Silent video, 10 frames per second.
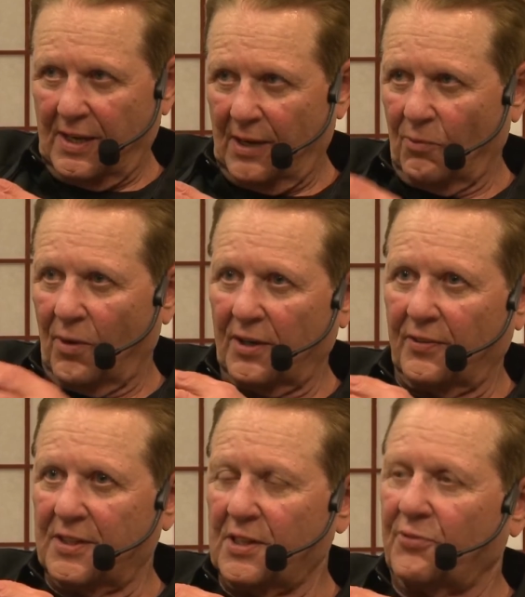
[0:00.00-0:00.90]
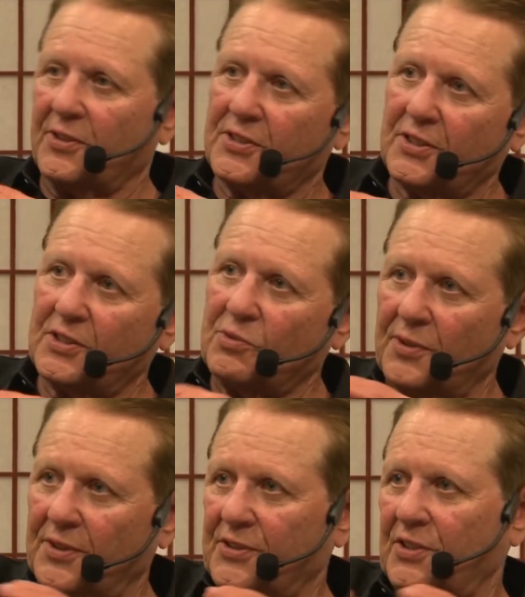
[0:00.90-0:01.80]
and what are the differences
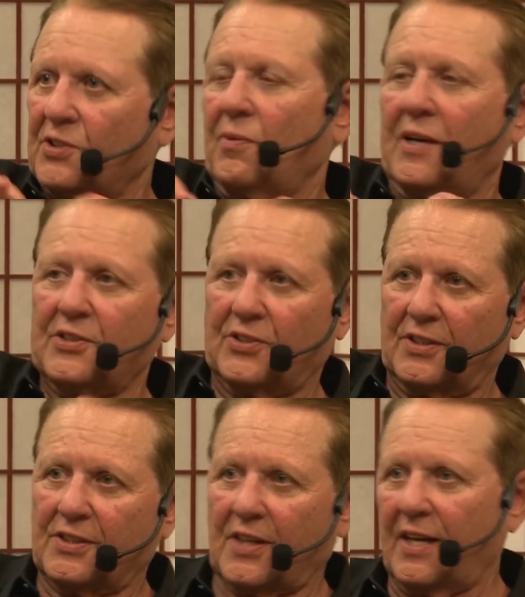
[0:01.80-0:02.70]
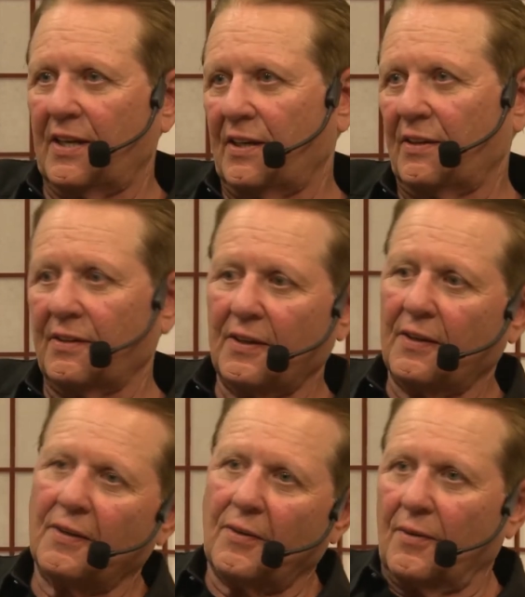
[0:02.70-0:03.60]
with the situation, say, in
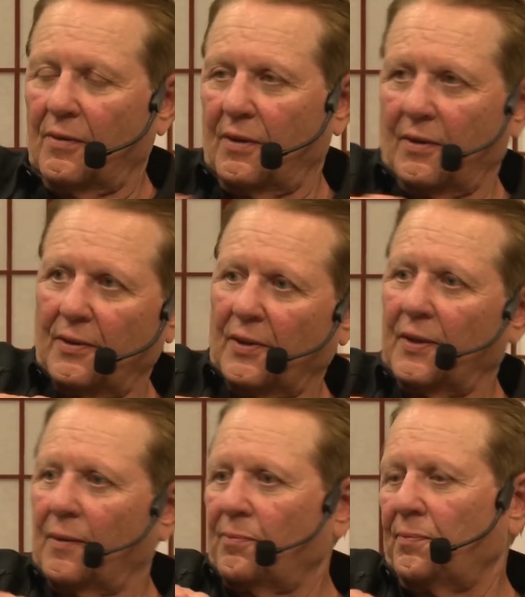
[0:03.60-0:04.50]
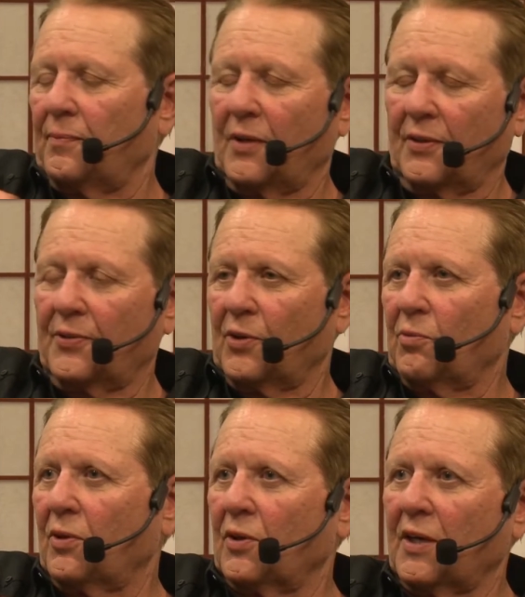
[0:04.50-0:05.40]
a third
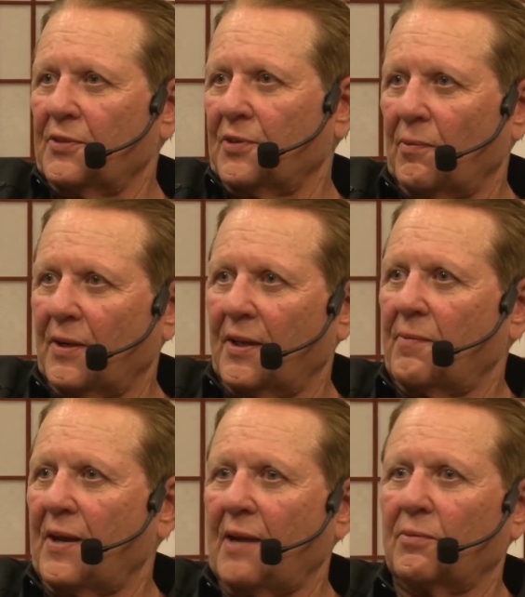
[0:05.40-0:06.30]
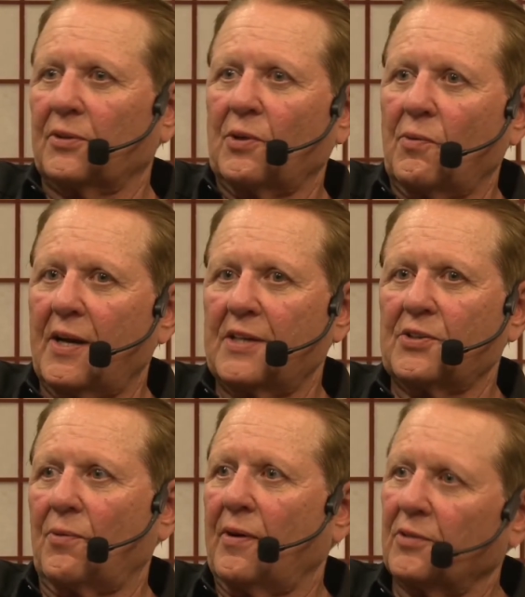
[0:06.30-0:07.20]
world country where they've been able to wage
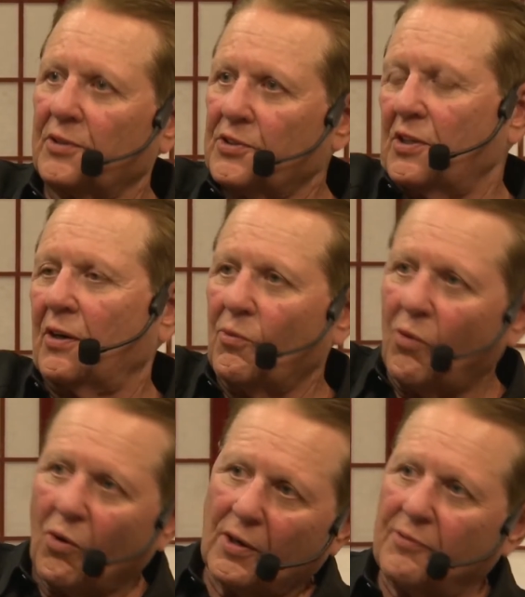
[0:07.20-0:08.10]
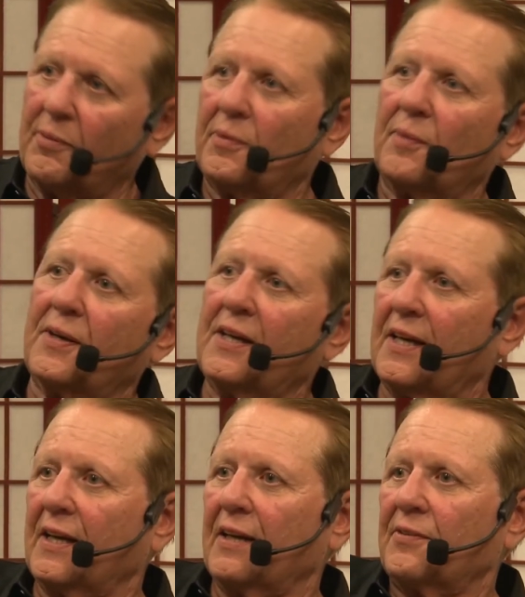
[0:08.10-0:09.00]
a revolutionary war from the
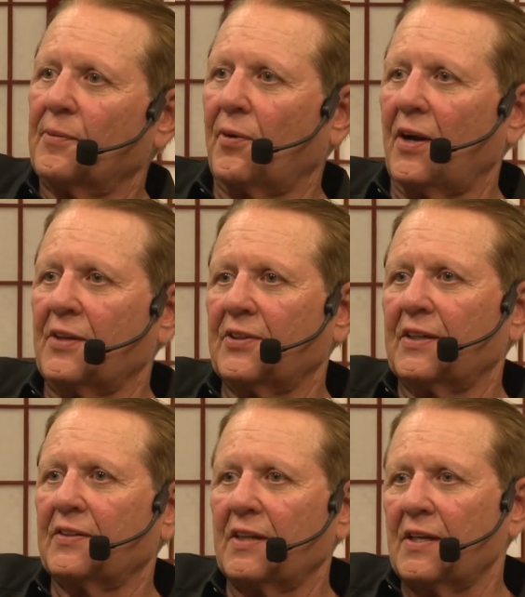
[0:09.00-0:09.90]
beginning of the process.